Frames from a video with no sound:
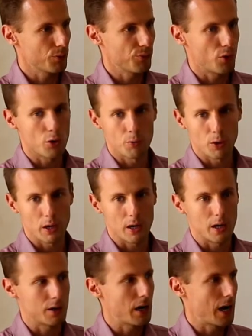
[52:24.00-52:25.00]
formula
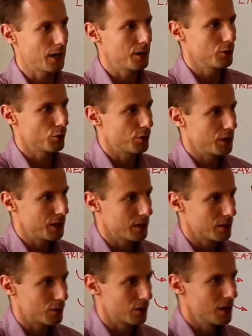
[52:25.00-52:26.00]
are highly
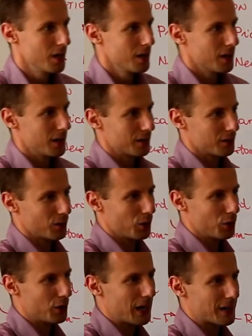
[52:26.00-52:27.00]
nonlinear and
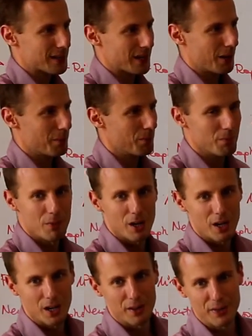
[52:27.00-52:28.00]
you get some
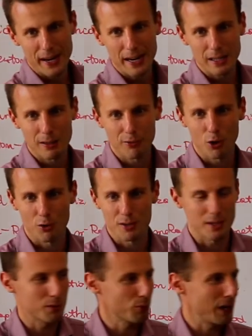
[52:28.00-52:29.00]
negative
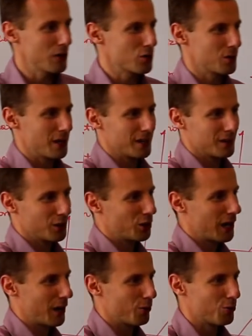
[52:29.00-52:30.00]
concentration and you
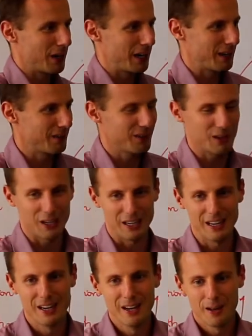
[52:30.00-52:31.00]
calculate
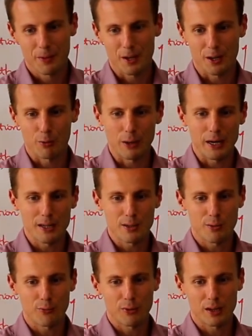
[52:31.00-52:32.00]
the rates
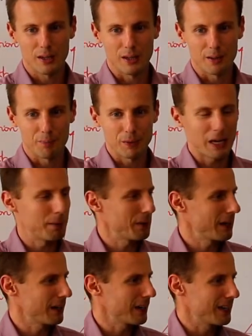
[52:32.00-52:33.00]
of
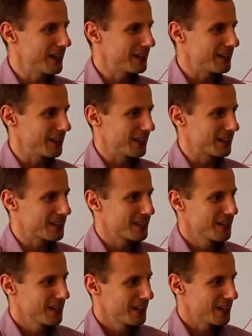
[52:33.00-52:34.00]
chemical kinetics,
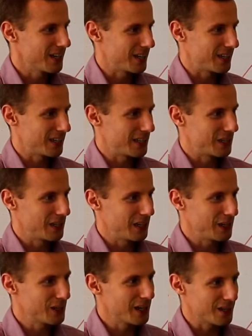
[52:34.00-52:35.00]

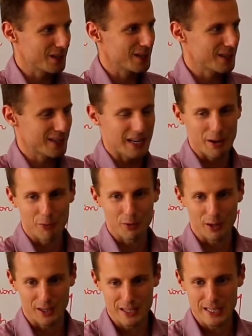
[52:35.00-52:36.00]
it doesn't sound
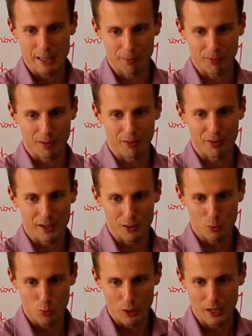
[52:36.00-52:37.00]
like something
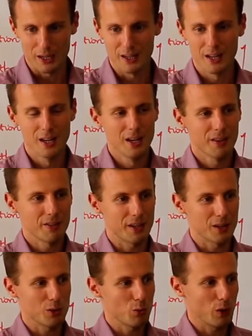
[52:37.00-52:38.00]
that
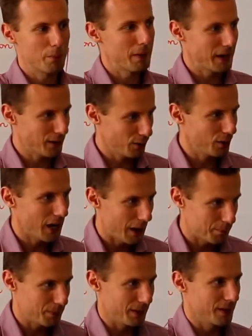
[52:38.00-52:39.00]
will make you
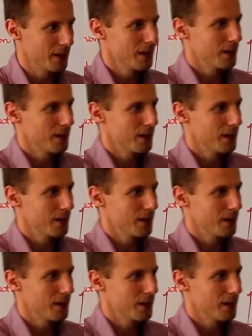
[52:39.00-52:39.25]
happy,